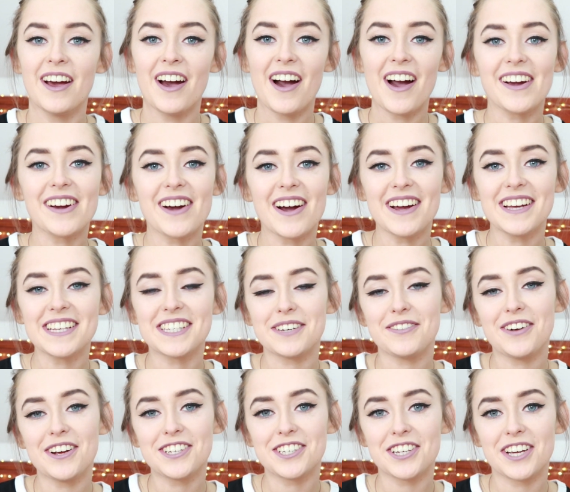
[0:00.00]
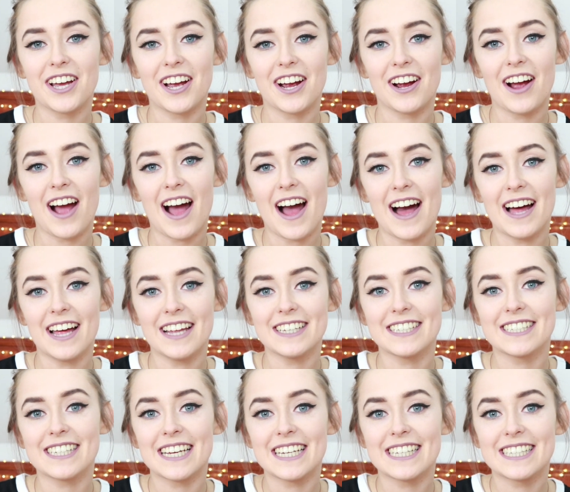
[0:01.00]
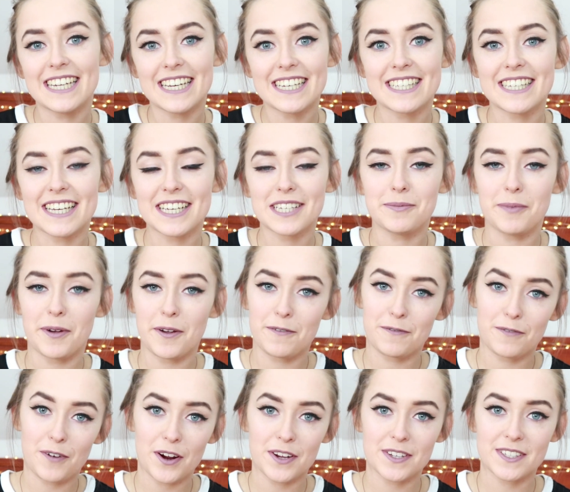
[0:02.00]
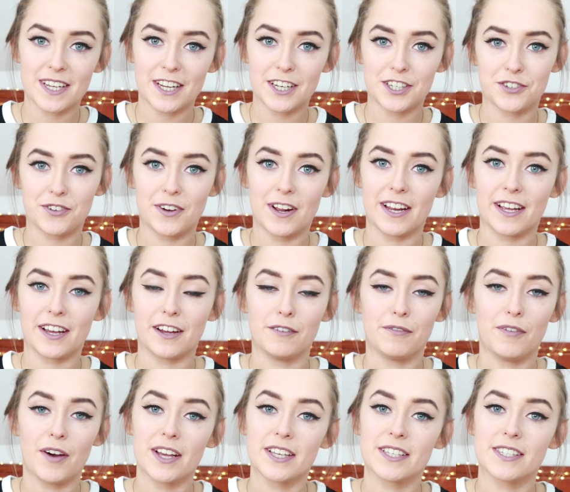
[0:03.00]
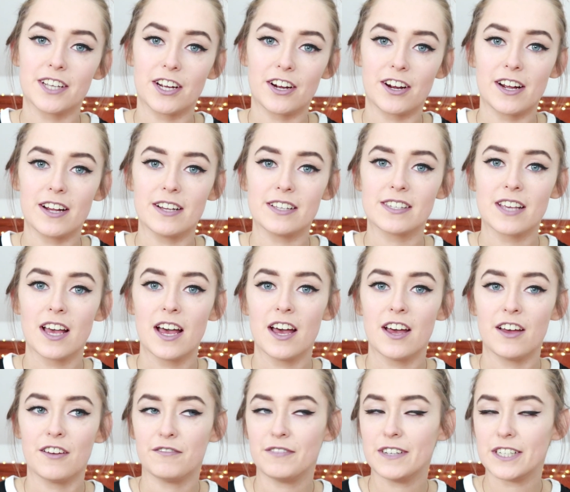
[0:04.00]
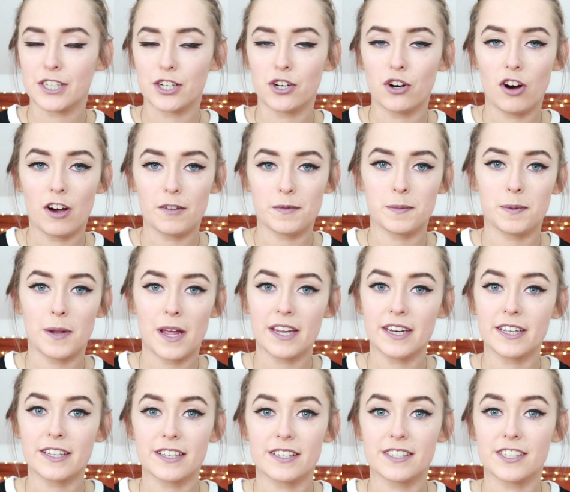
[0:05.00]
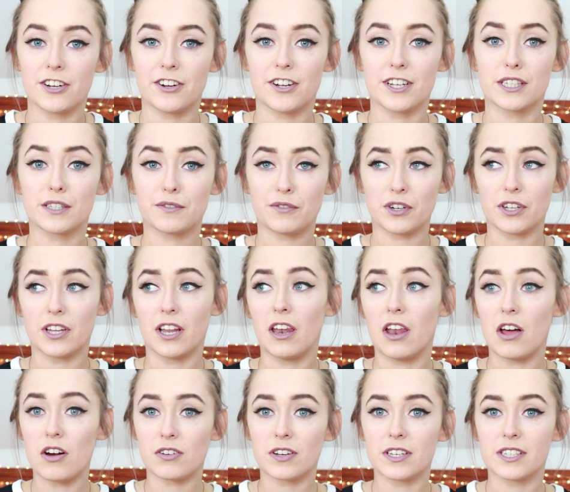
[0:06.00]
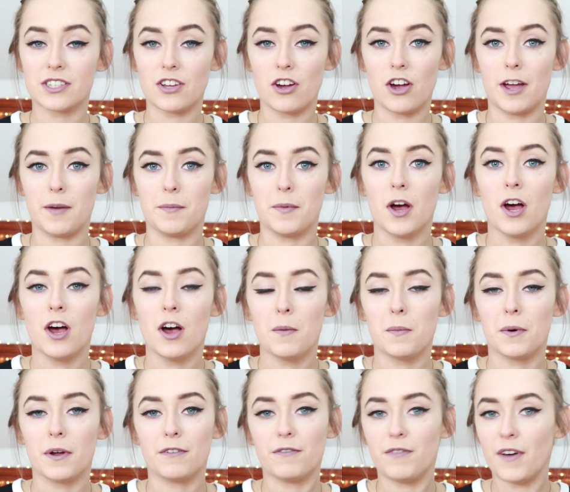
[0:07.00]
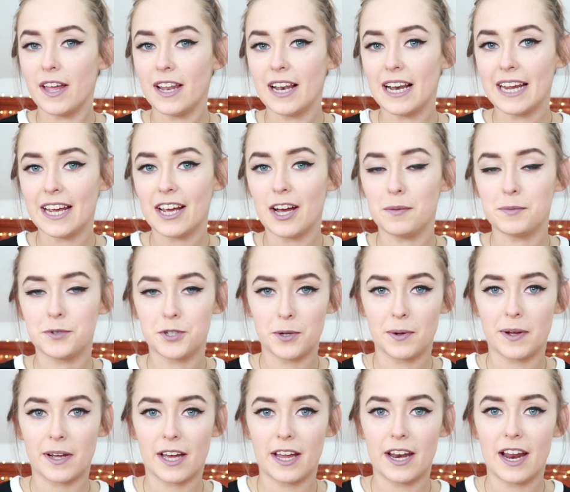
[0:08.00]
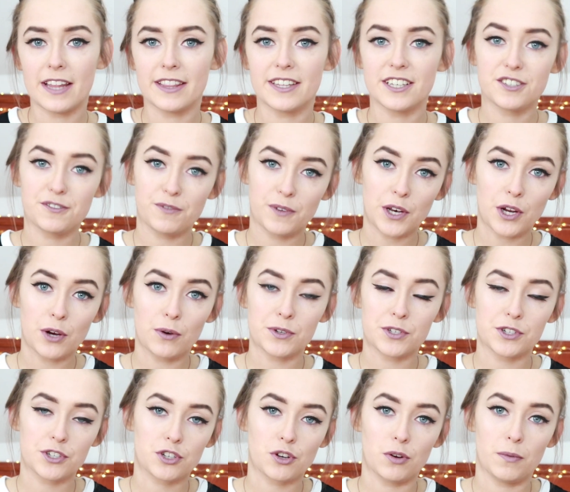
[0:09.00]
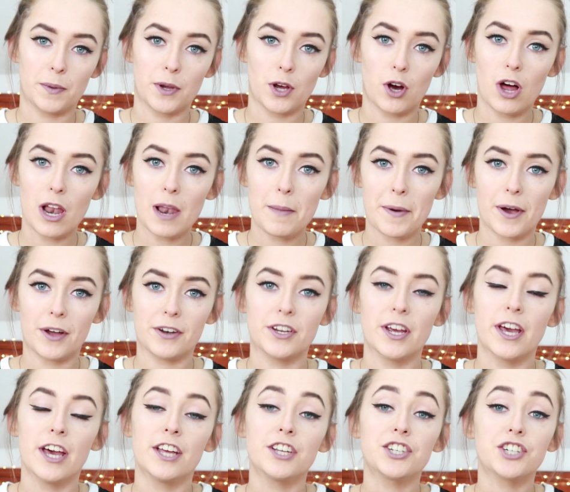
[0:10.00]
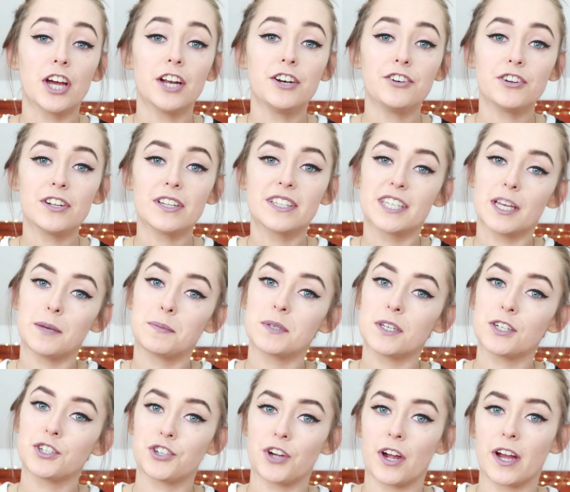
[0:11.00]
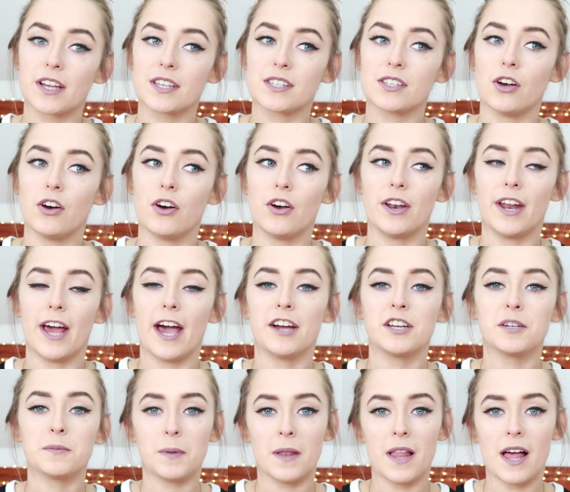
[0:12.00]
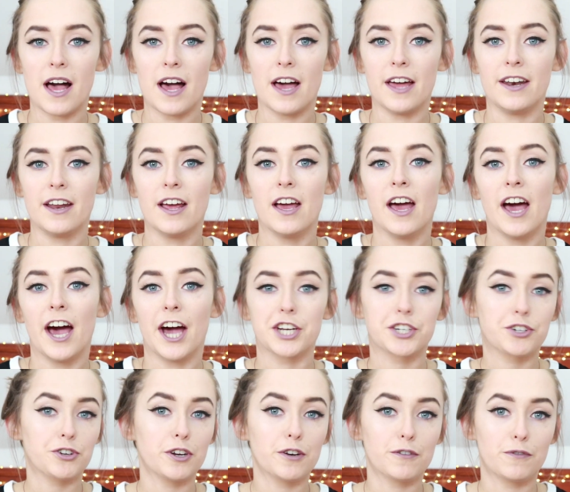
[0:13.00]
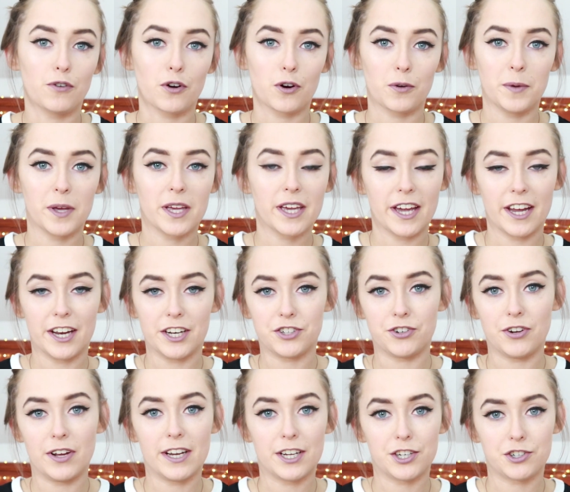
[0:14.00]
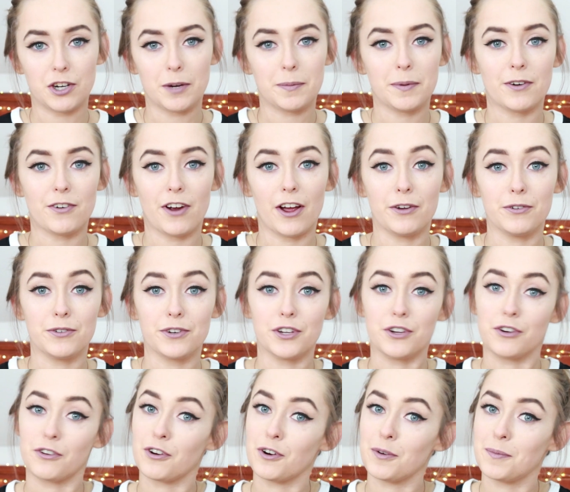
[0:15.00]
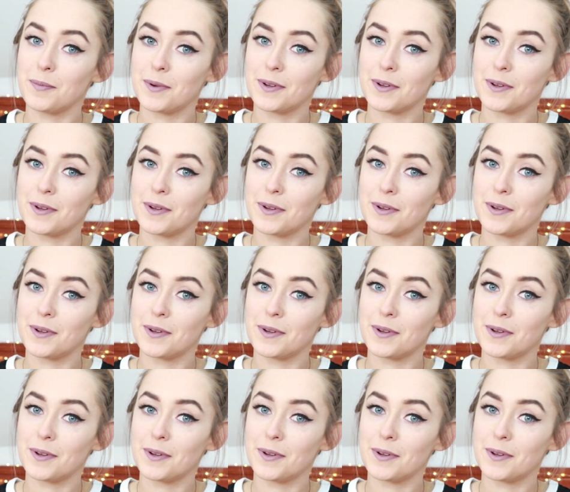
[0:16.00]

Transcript: Hi guys, Rachel here, and this is my first interrailing advice series video. I've been planning this series for the longest time, but finally I'm doing it, and this video is just going to be all about general tips and tricks on how to plan a 3 to 4 week interrailing trip around Europe.